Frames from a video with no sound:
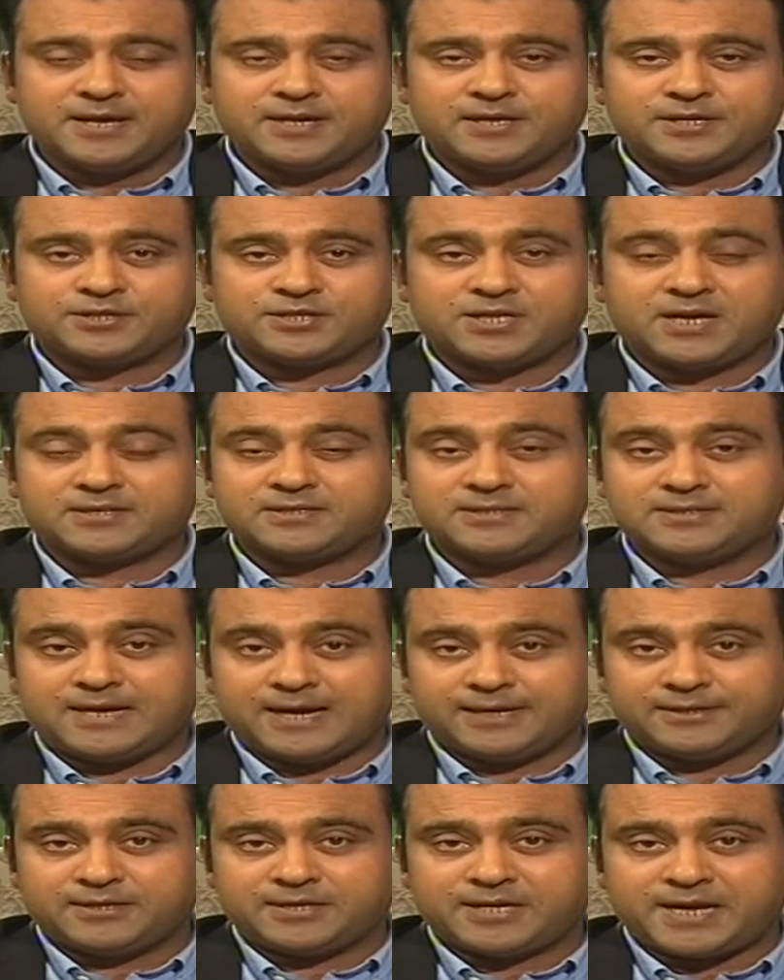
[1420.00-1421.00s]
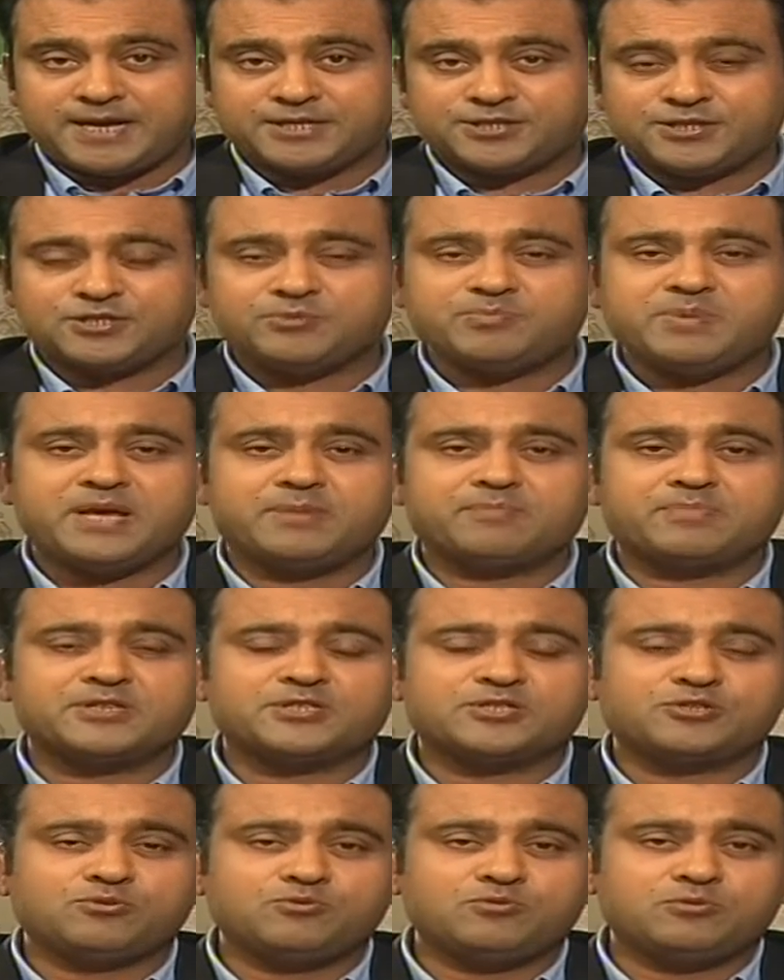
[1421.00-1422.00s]
certain other cases being
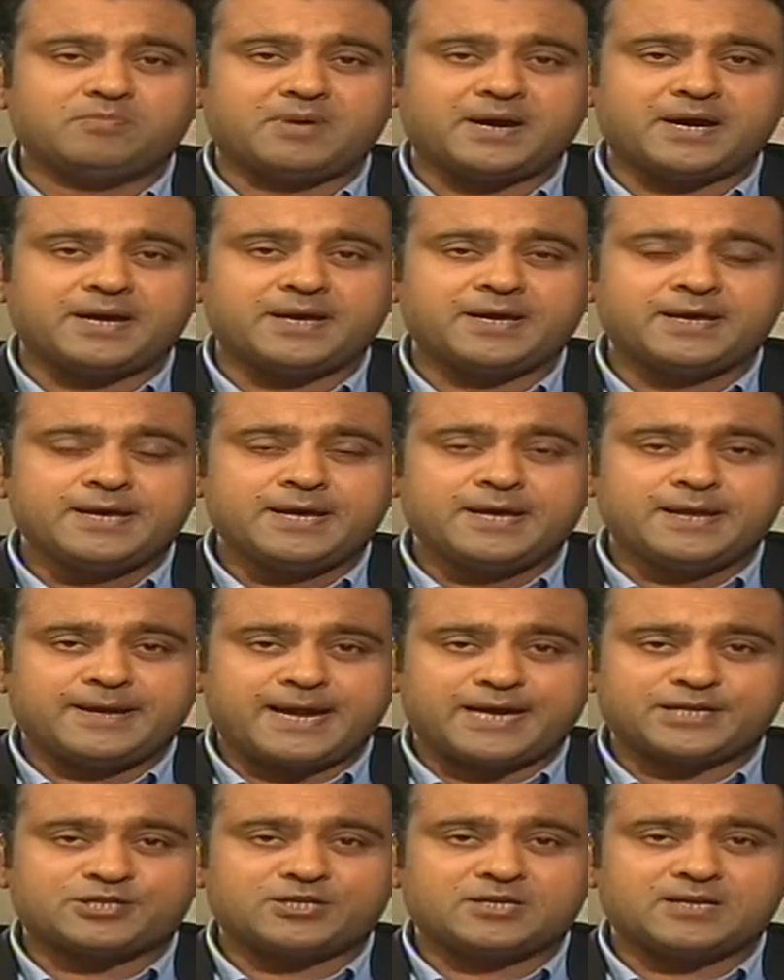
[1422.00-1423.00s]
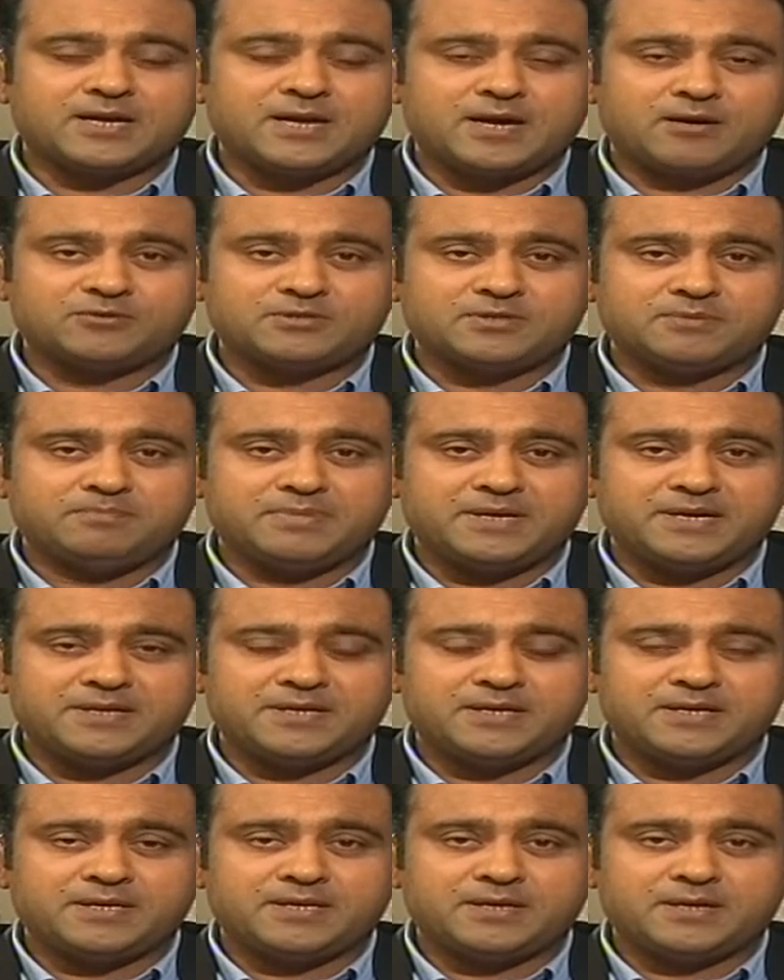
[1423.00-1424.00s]
pursued by National
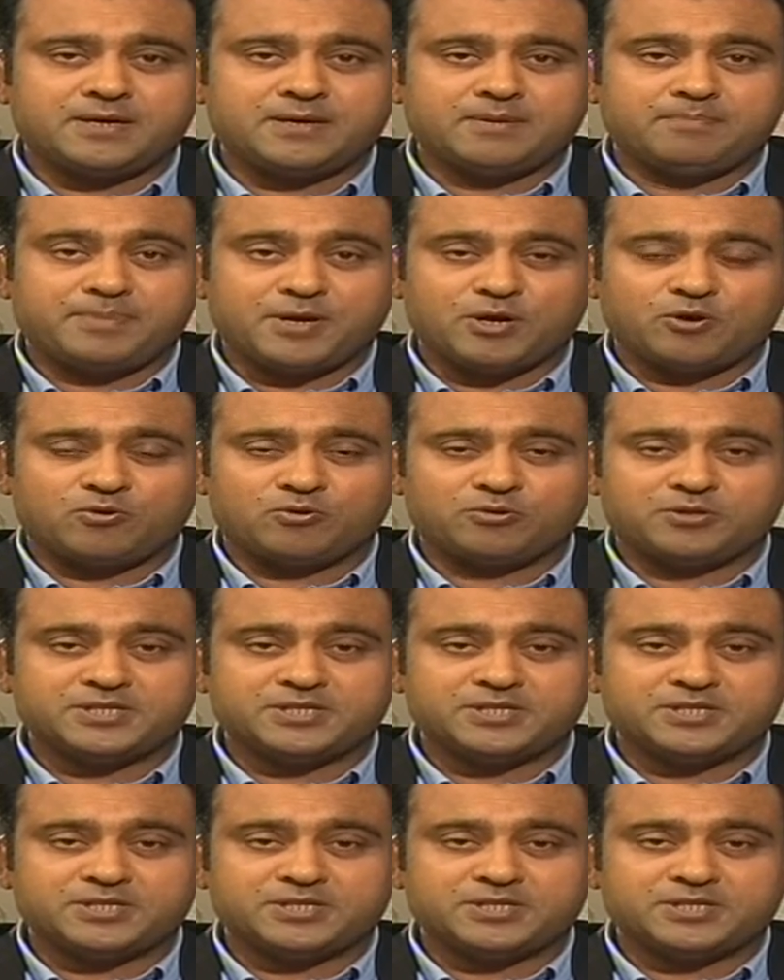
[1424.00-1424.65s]
Accountability Bureau.